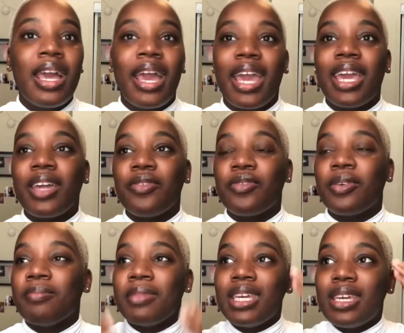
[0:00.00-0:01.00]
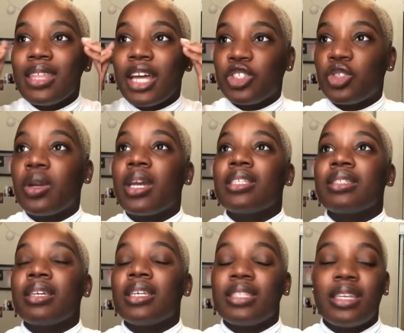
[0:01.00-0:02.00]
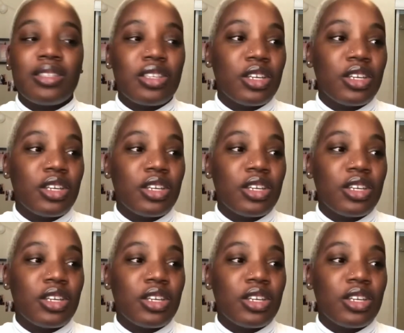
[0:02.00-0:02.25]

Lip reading: and for me that translates into